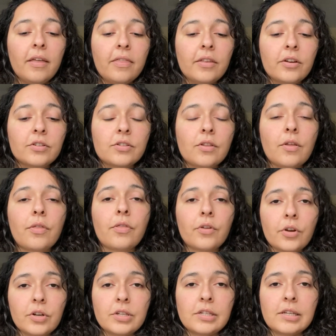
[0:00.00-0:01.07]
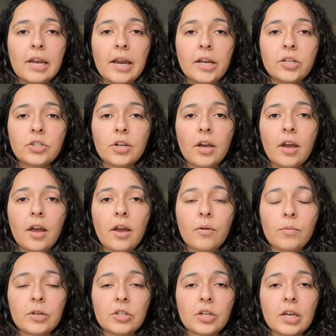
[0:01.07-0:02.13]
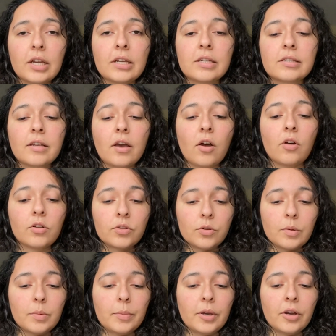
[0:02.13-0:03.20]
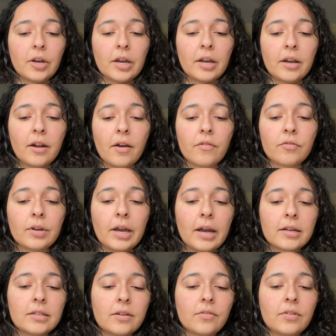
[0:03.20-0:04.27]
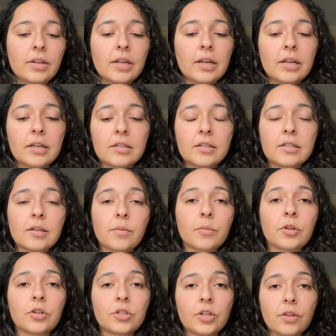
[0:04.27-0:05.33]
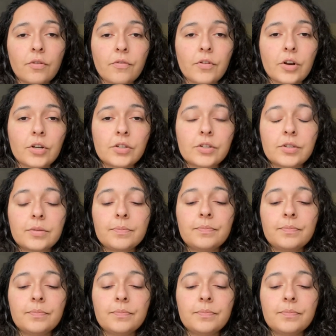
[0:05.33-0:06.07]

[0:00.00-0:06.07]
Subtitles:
there's the third stage, which is also a period of reactivity, similar to the first.